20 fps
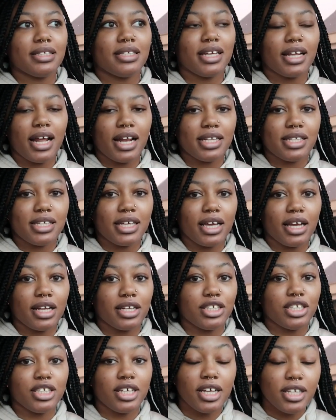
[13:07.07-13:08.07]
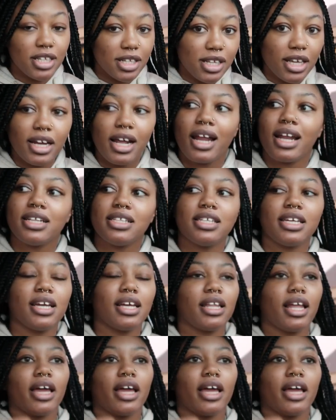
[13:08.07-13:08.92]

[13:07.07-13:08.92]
10 out of 10. She's a 10 out of 10.